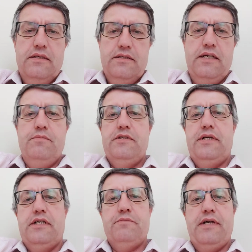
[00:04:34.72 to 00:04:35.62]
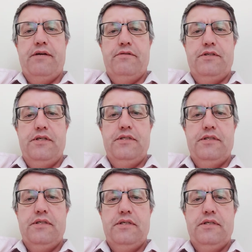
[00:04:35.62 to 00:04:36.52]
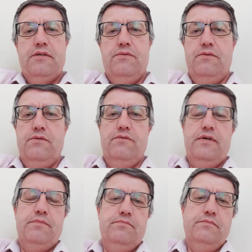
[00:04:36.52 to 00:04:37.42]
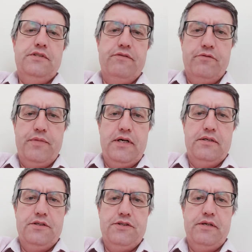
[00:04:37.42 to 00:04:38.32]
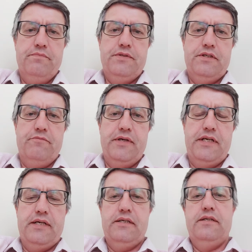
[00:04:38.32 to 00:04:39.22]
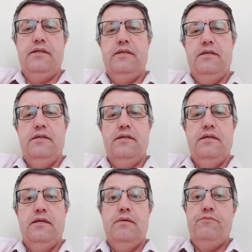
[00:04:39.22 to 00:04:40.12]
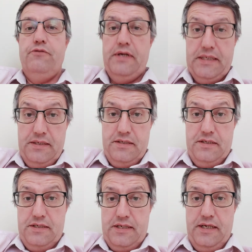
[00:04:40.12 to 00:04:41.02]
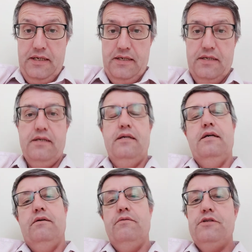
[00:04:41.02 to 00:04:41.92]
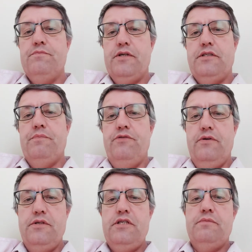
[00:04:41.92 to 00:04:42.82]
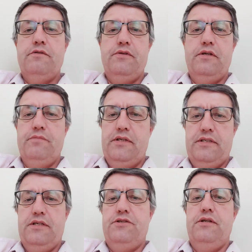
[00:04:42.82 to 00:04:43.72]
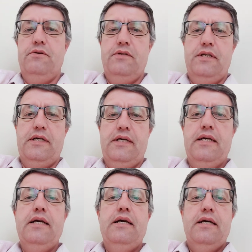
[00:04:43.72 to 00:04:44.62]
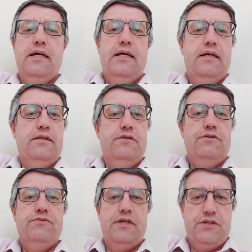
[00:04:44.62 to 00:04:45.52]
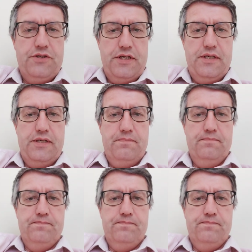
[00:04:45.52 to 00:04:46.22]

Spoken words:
Same-sex marriages or civil partnerships have been added. Pregnancy, which might surprise some of you, but it's actually on there, and transgender.